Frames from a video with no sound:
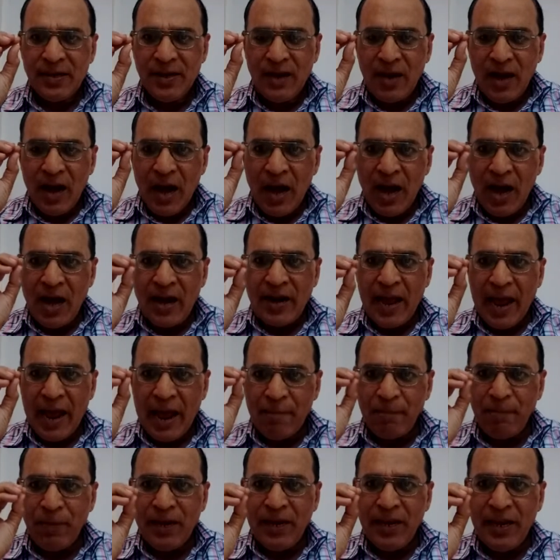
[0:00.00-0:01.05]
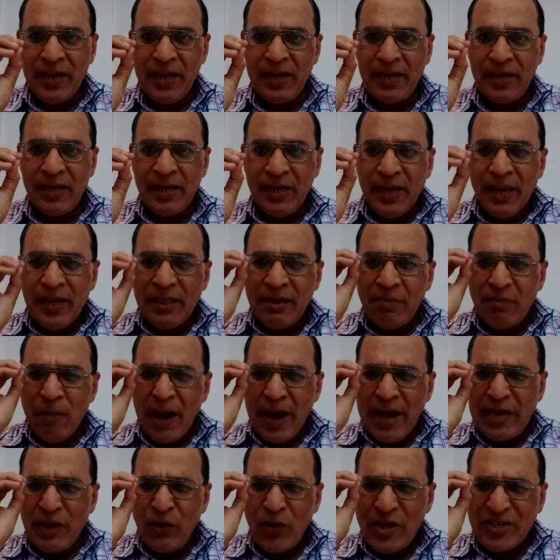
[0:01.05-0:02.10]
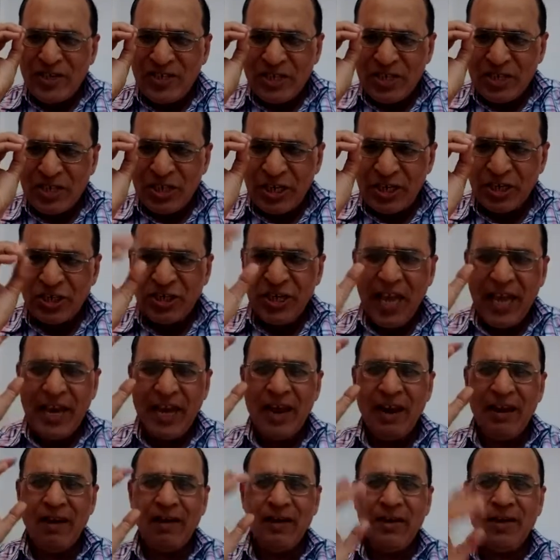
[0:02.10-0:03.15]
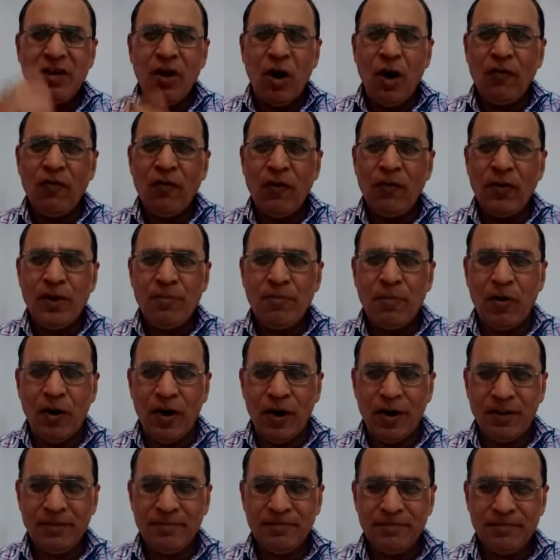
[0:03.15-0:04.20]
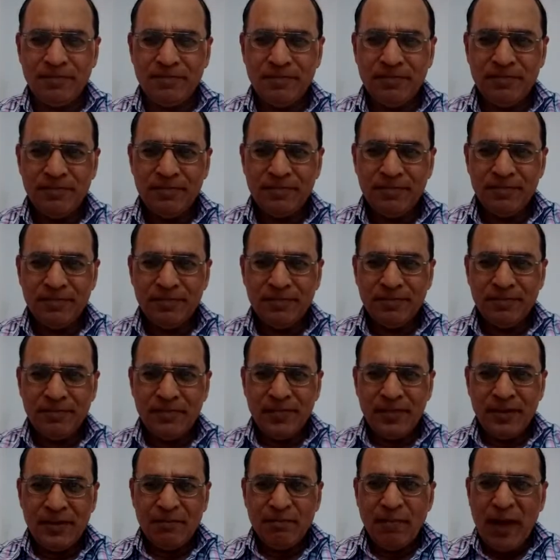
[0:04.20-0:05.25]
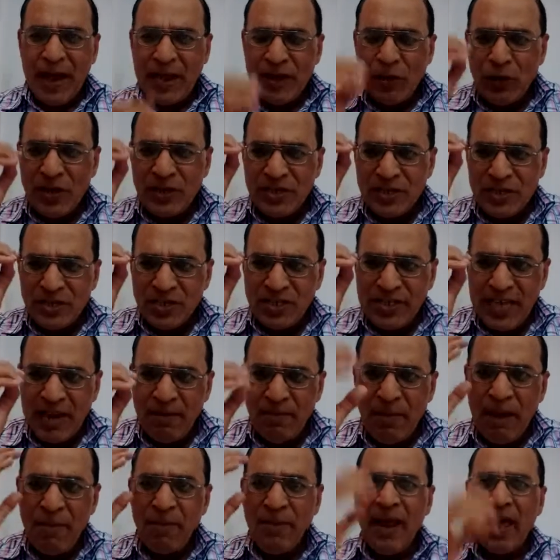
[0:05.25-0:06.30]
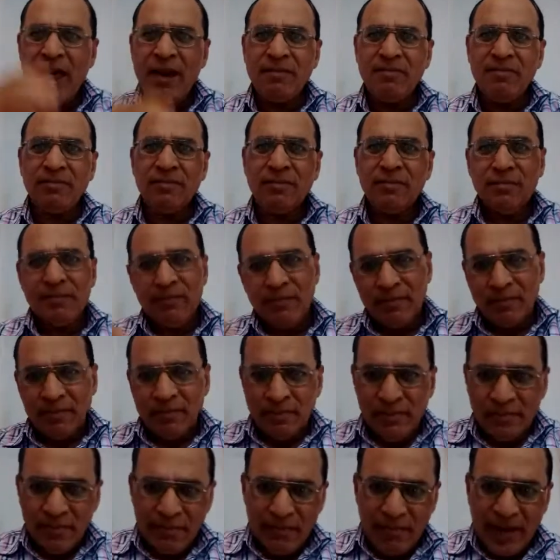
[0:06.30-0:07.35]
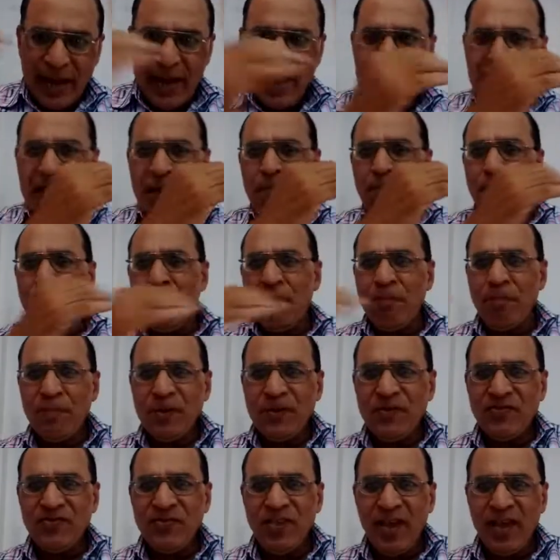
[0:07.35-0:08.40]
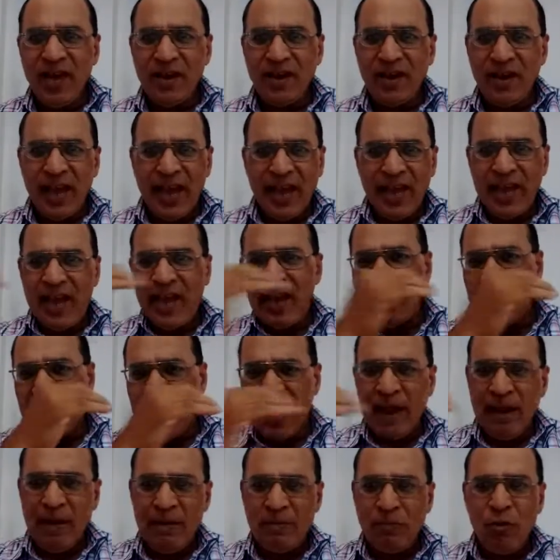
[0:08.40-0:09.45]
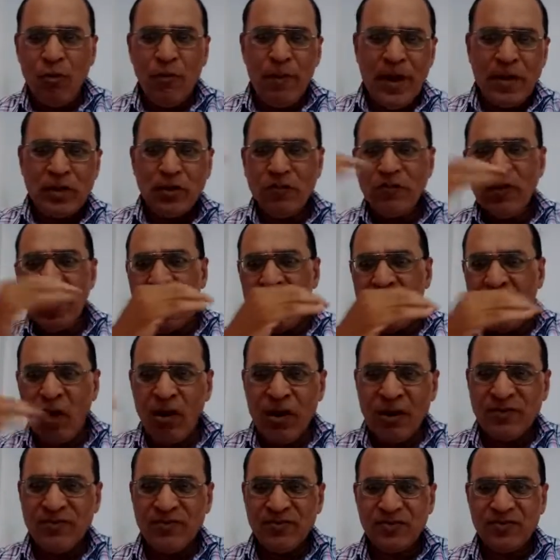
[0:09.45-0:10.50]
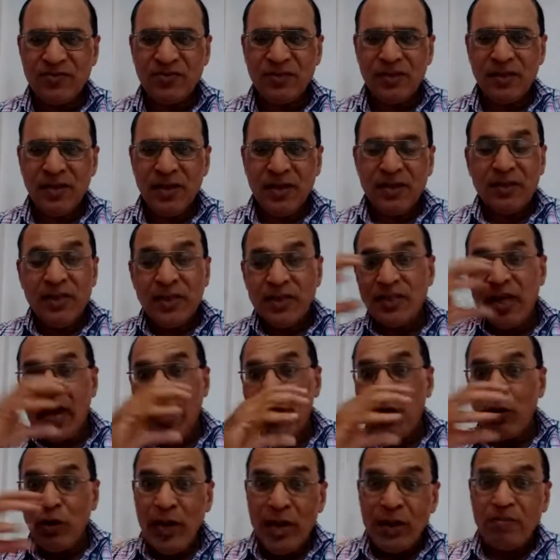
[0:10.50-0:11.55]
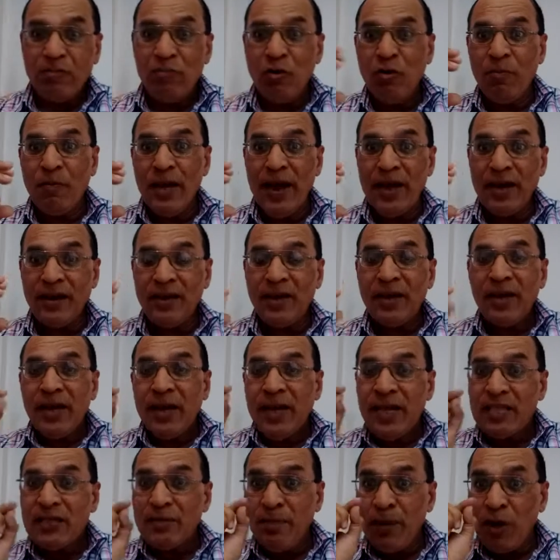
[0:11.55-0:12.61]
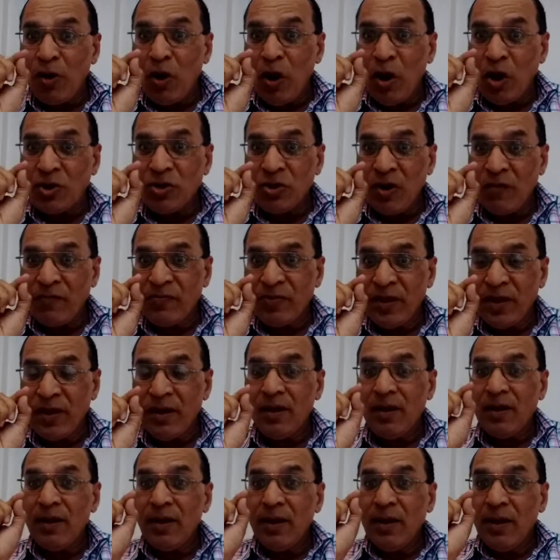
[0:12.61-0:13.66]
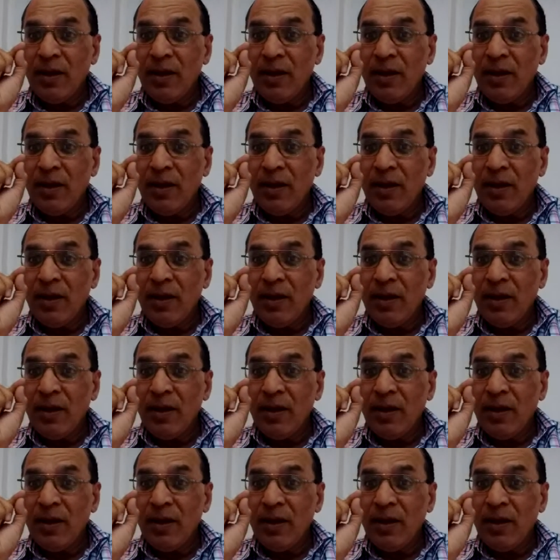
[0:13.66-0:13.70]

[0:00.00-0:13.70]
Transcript: are happening in the minutest channel of our body. Minutest cell membrane. Na pump is there, NAK, movements of the ions. This ionic movement is because of the